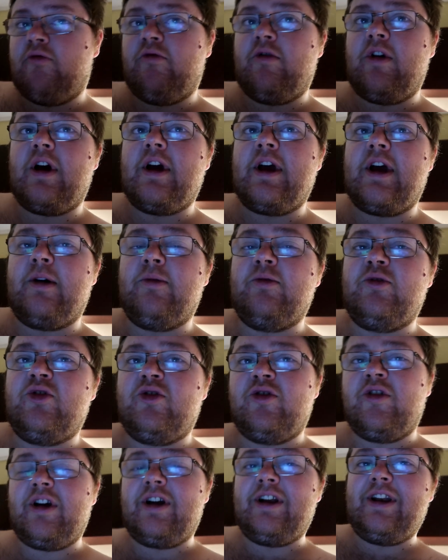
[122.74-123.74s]
Right, I'm
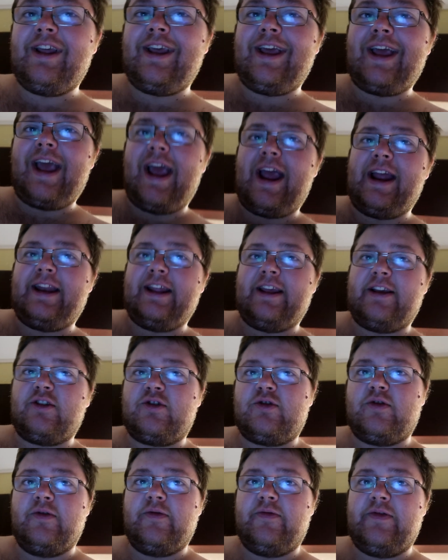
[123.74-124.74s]
trying to edit
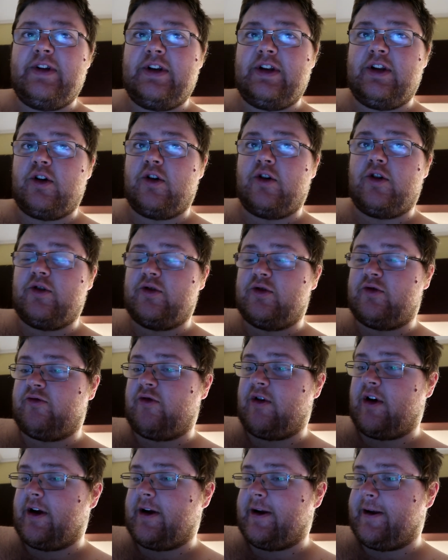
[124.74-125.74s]
some videos,
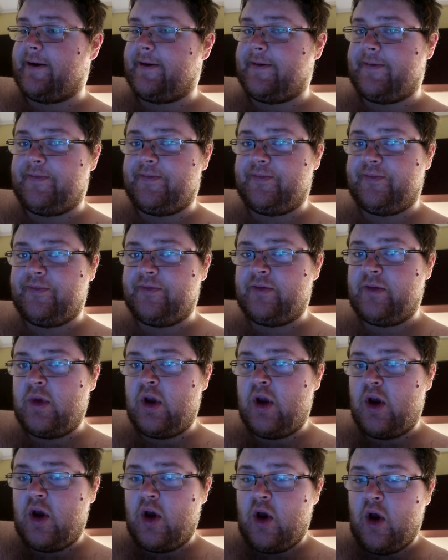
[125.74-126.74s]
right,
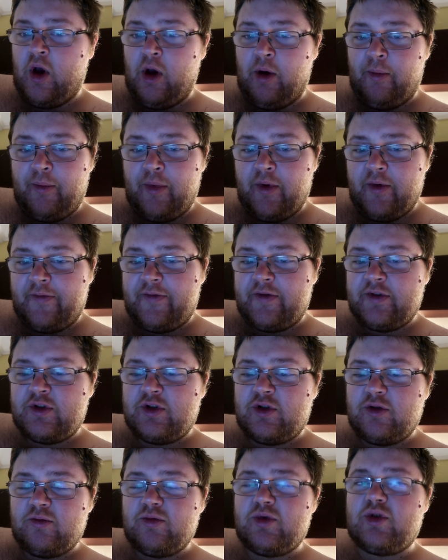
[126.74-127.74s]
but for
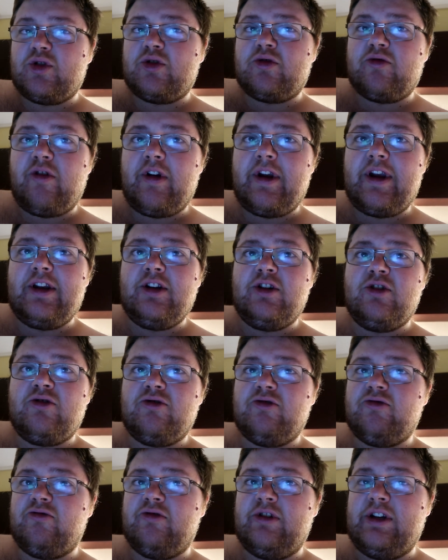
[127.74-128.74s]
some strange
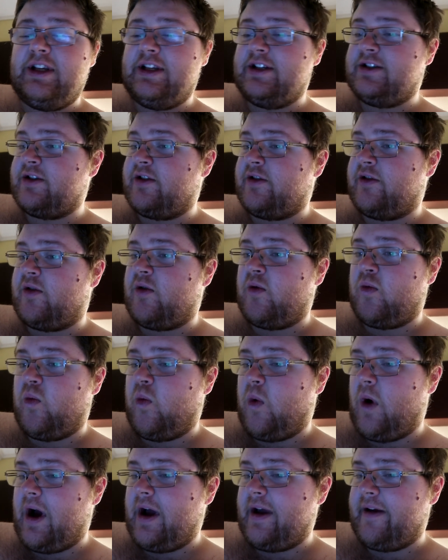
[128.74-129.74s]
reason the
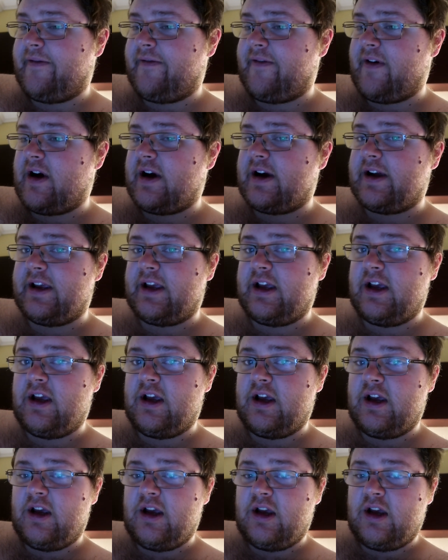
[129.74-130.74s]
Wi-Fi
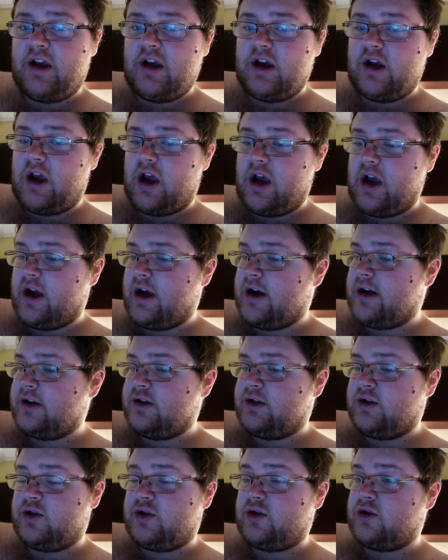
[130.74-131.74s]

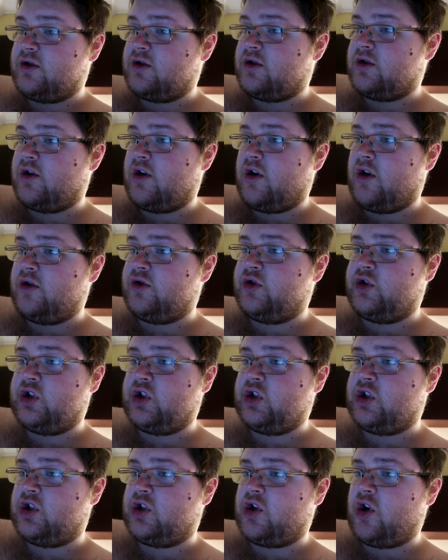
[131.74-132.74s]
has just gone
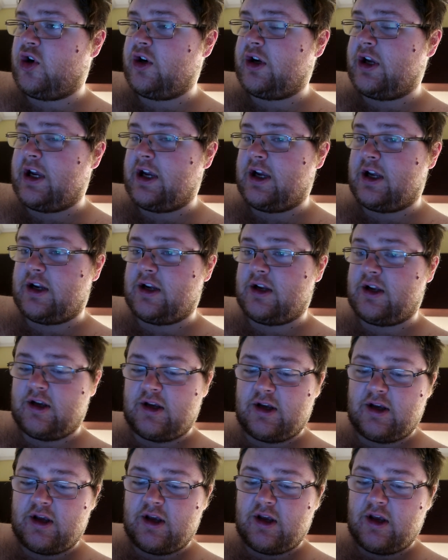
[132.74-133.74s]
shocking.
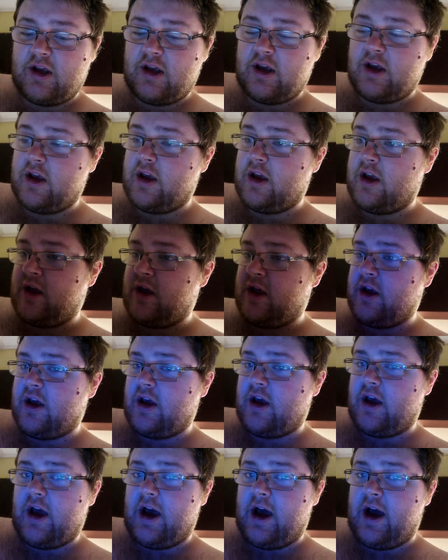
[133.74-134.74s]

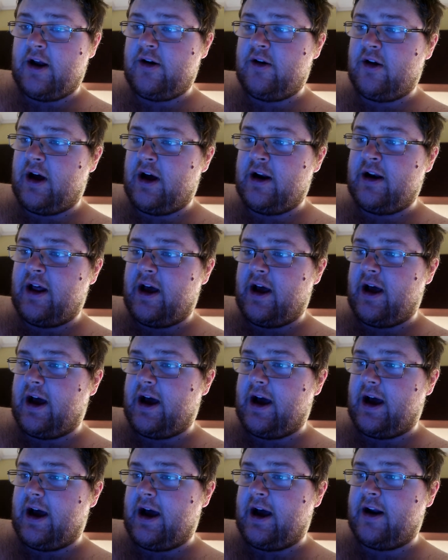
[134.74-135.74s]
I
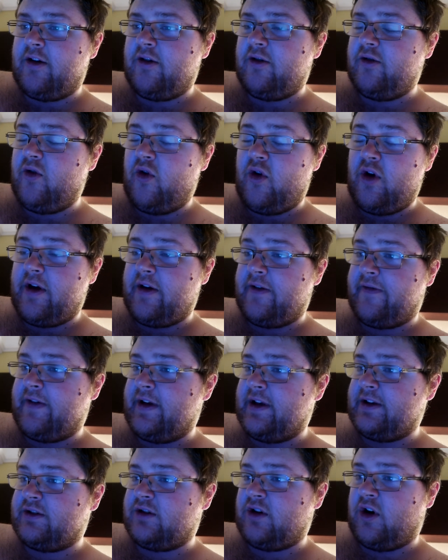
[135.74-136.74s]
don't know if
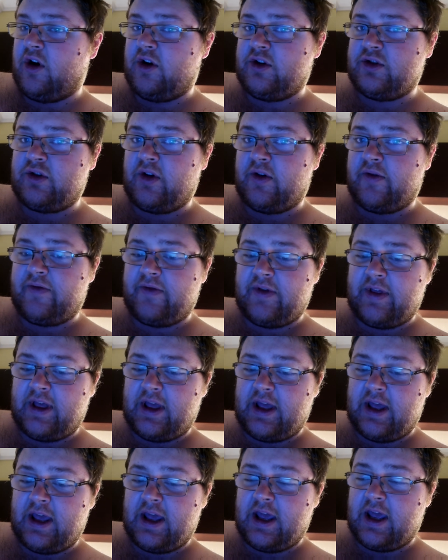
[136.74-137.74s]
it's because of
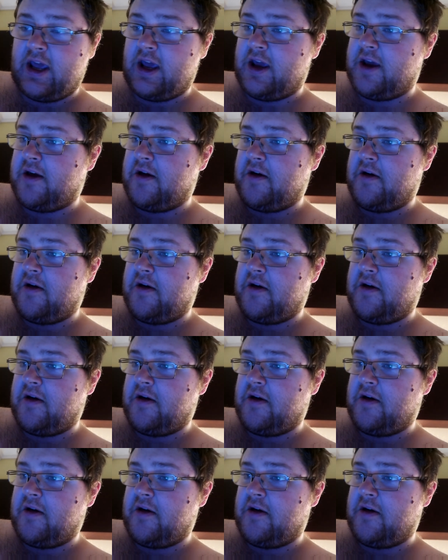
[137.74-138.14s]
the,